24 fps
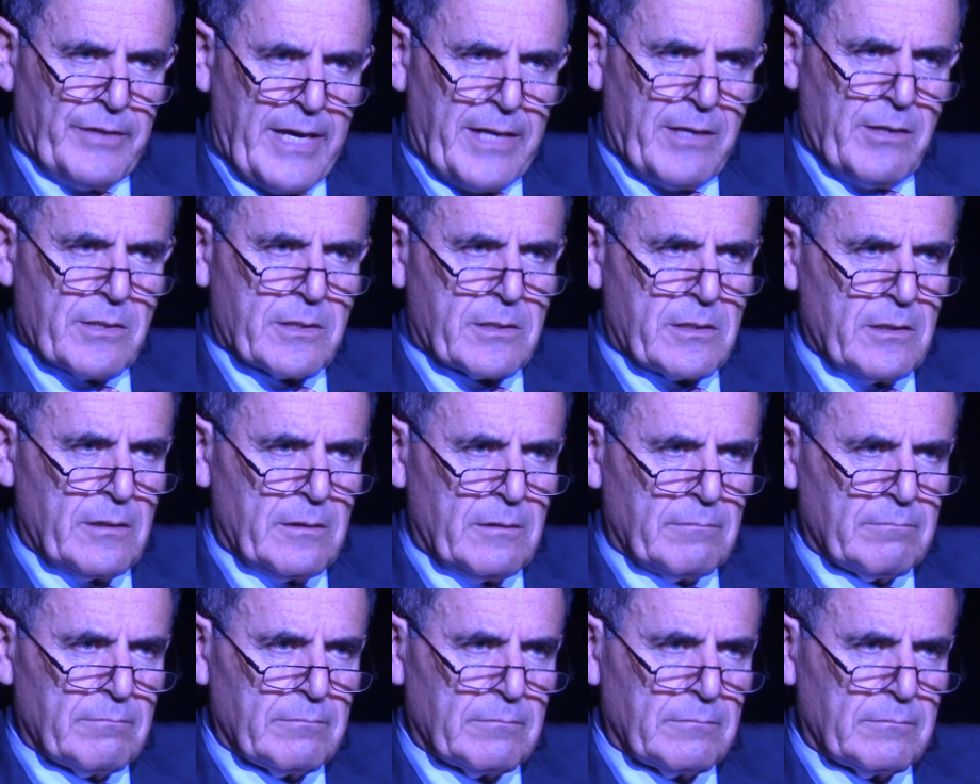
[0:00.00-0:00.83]

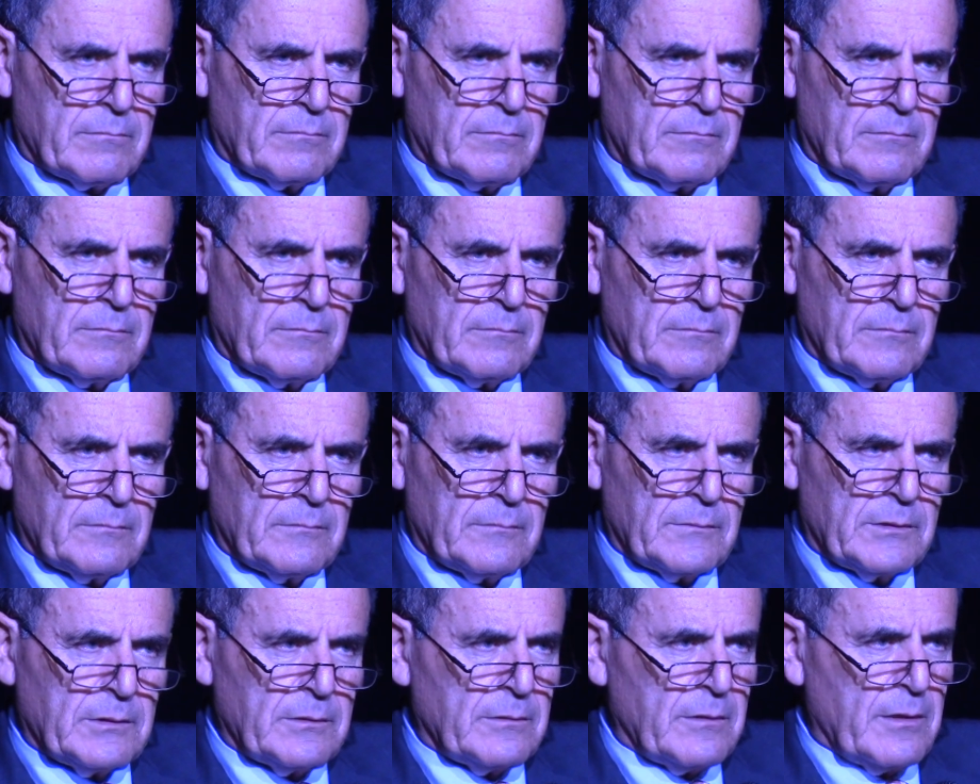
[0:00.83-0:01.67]
Adelson,
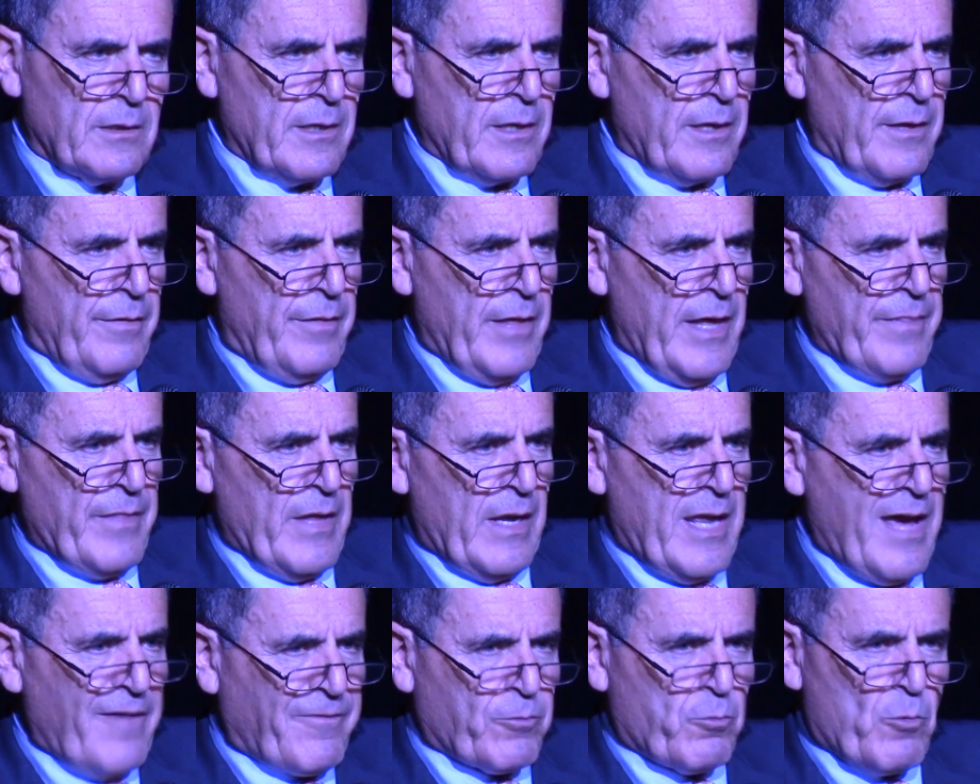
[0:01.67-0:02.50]
then the
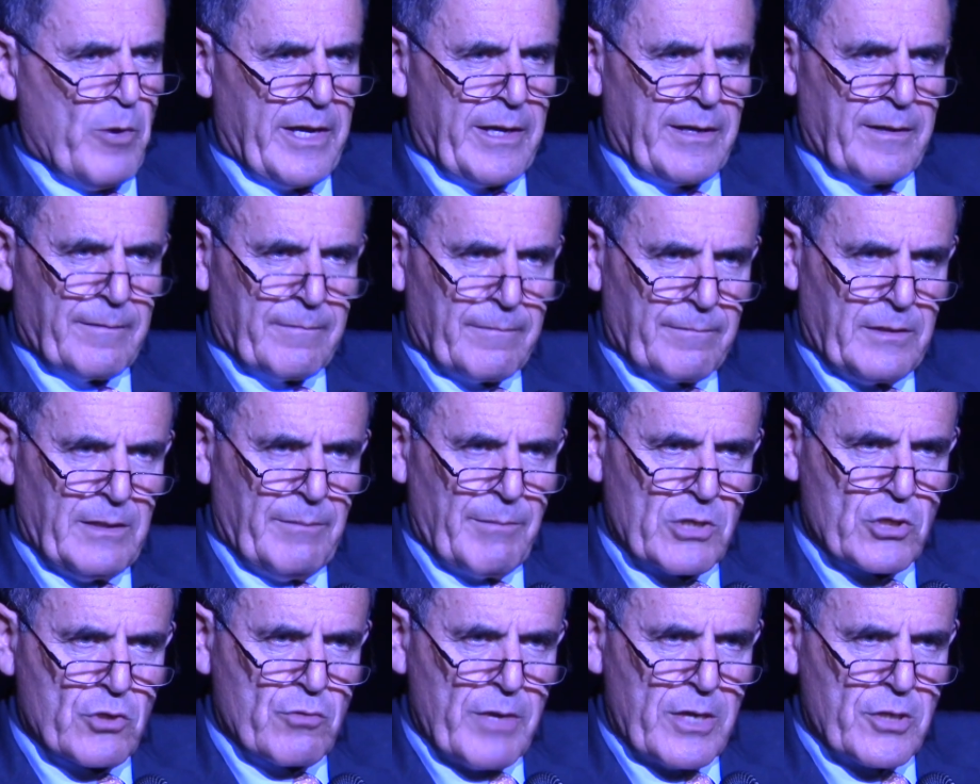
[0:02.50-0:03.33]
left-wing
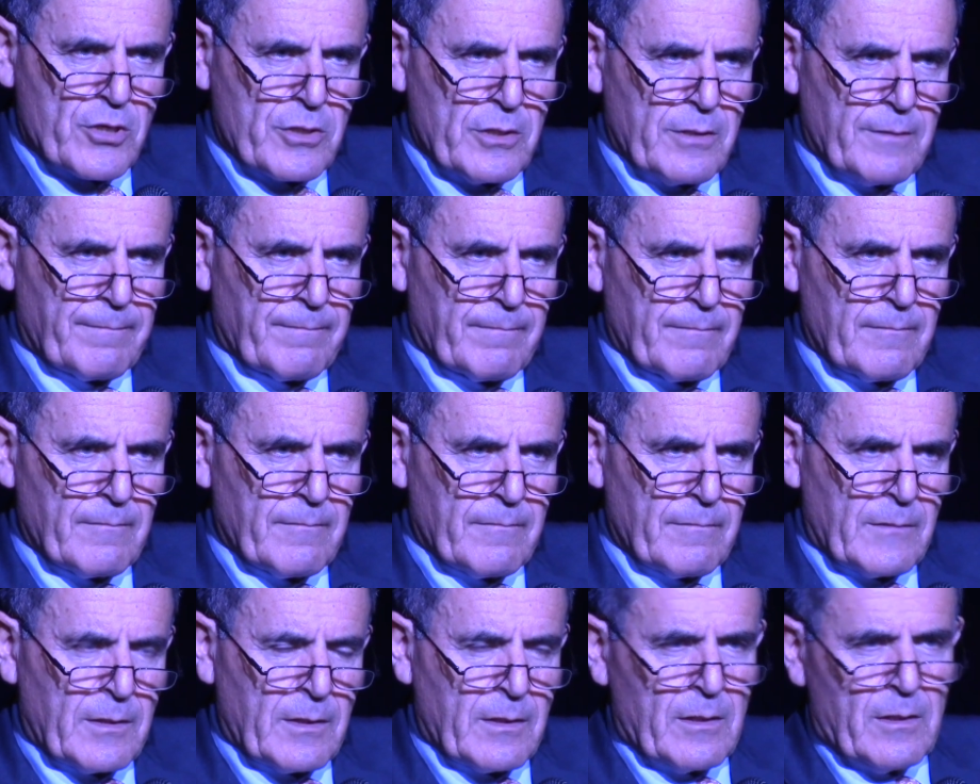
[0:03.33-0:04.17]
demonstration
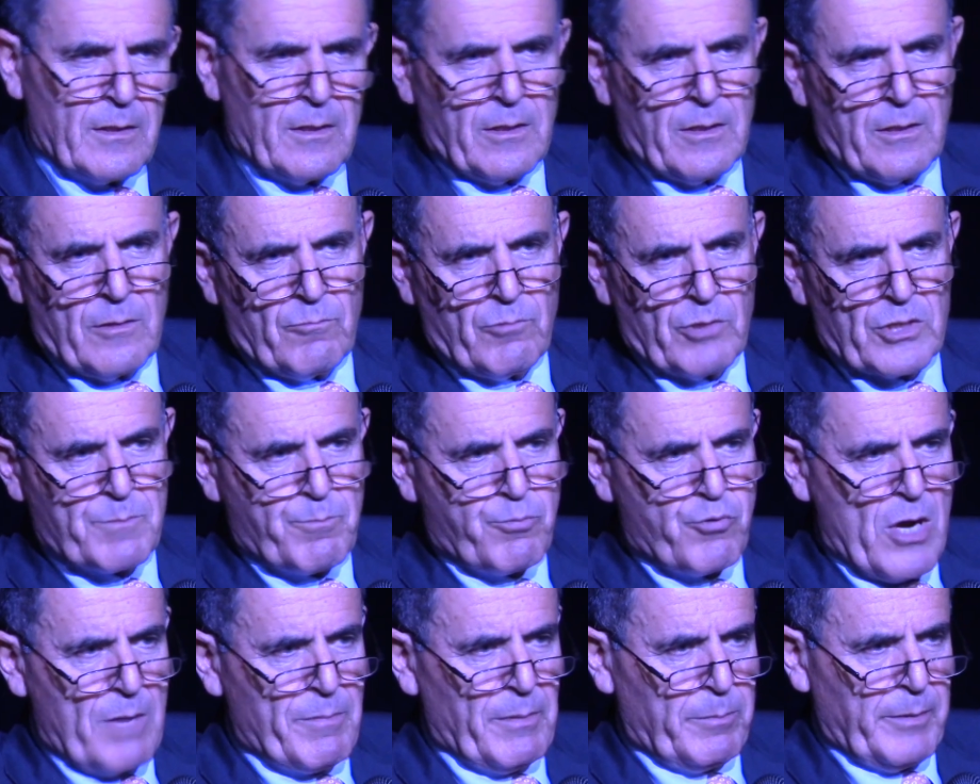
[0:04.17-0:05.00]
was
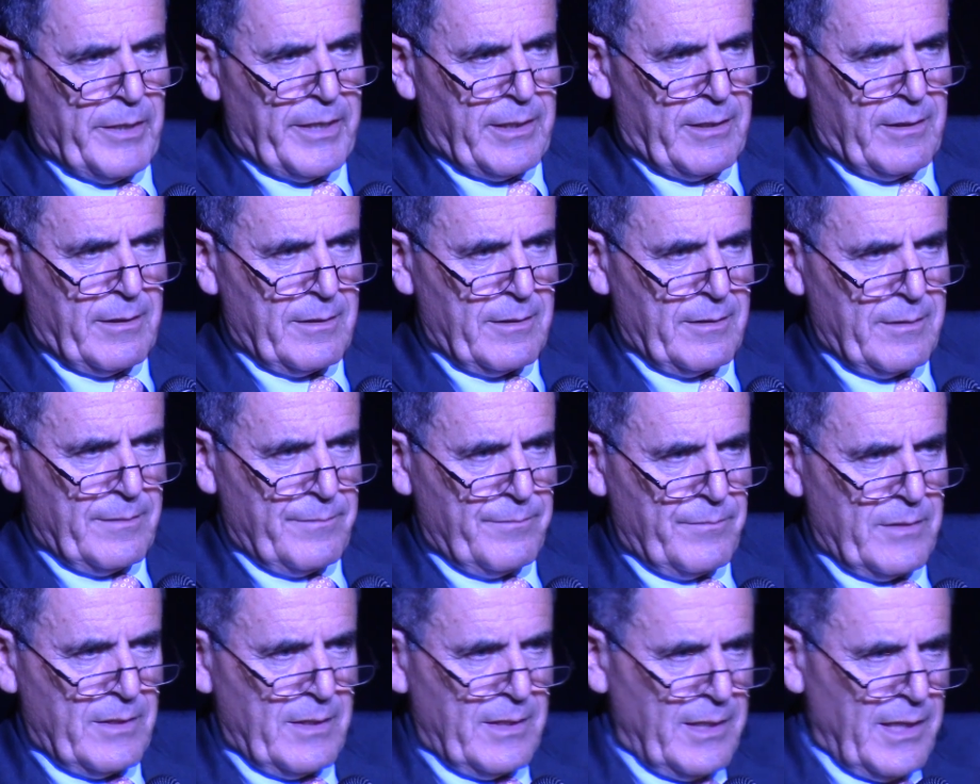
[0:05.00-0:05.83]
probably
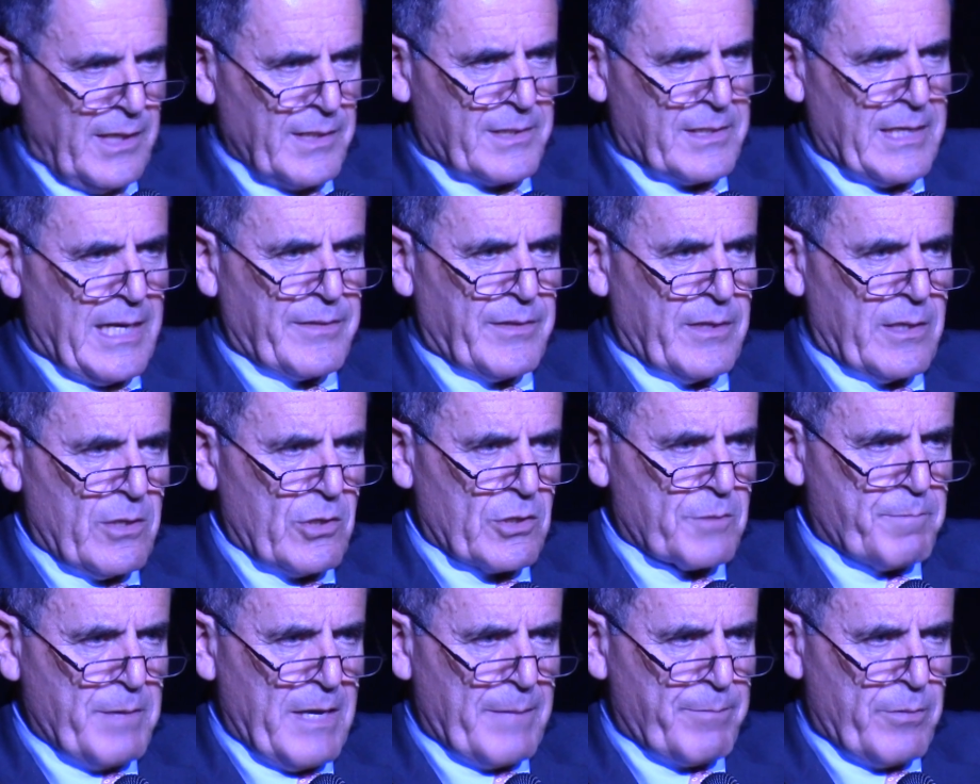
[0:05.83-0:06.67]
inside the
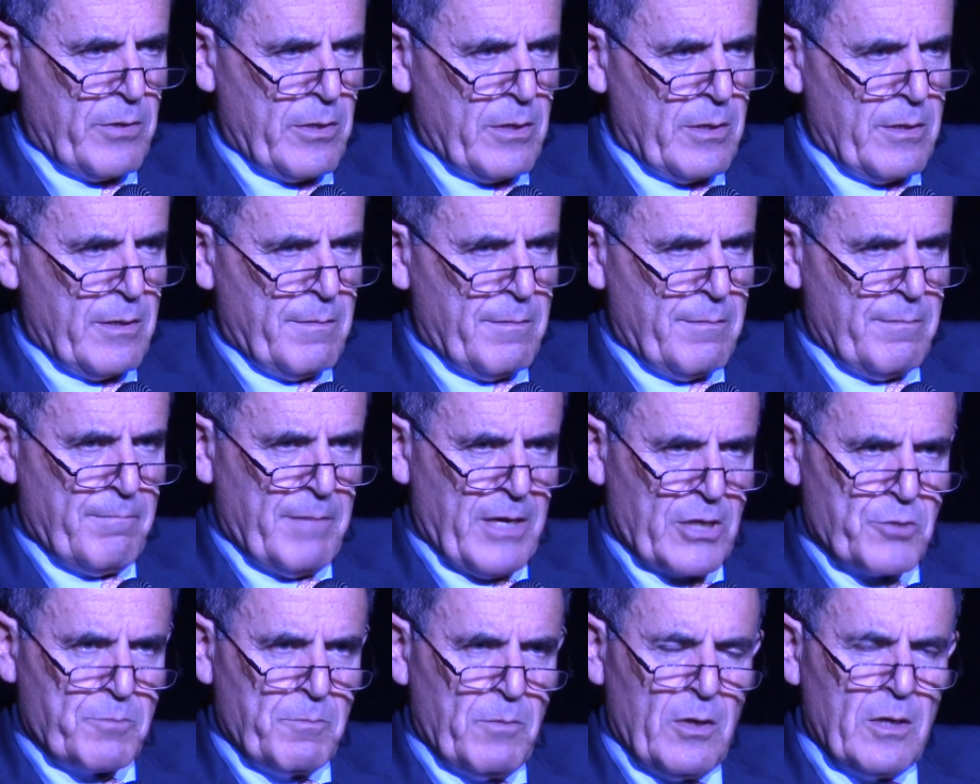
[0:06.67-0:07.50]
newspaper
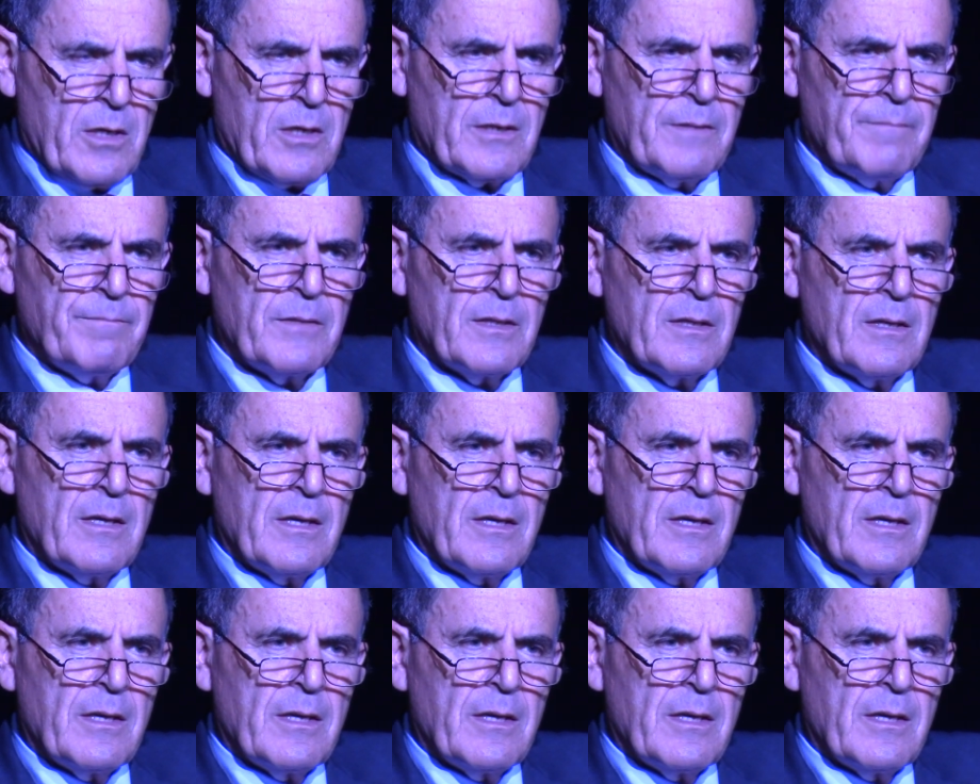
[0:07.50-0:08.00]
much more,